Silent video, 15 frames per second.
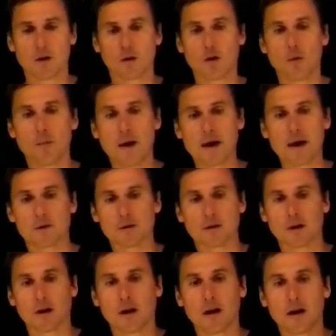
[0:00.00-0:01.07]
command on the
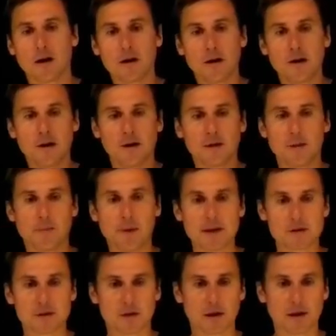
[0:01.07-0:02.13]
car
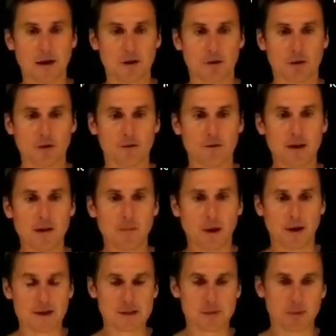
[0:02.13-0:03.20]
depends on that error, V
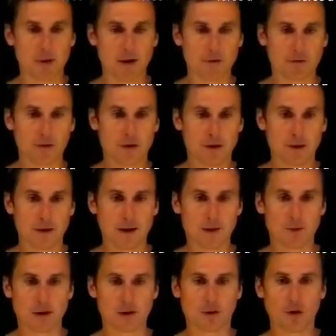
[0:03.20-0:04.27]
minus Vref.
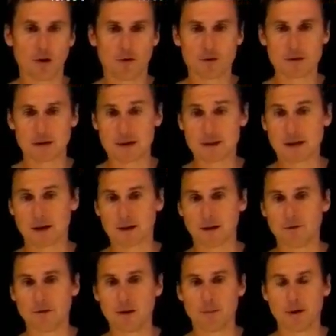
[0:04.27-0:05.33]
That red curve is
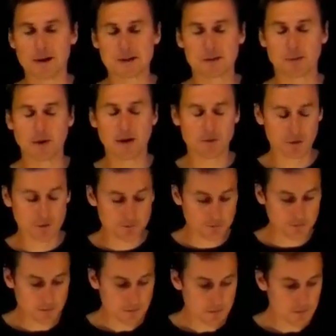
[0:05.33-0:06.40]
exactly V minus Vref.
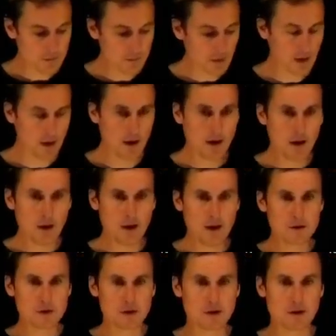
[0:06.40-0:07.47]

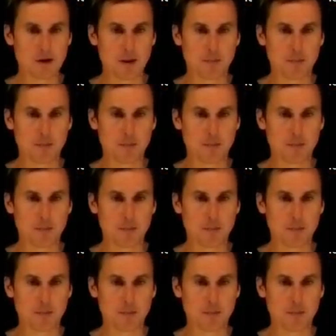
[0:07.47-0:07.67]
So I